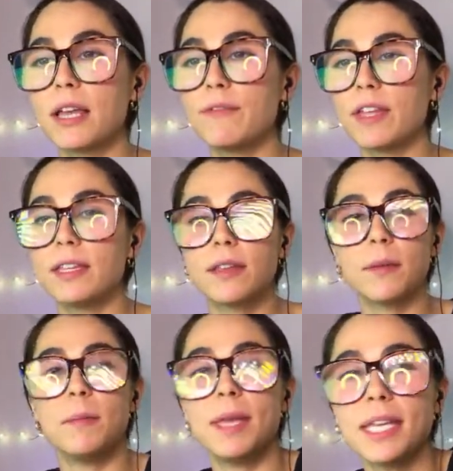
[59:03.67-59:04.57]
life and
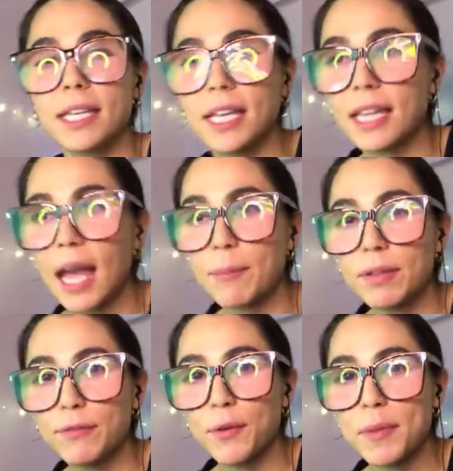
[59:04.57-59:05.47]
making it
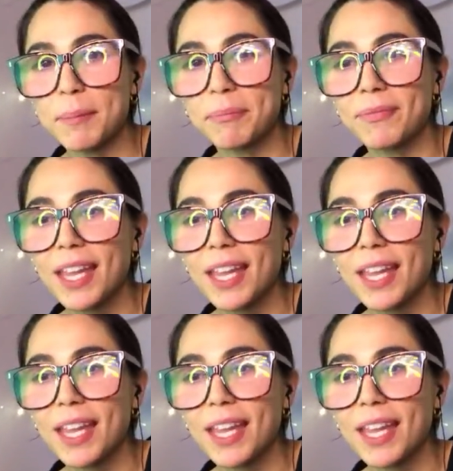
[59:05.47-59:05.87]
happen for me.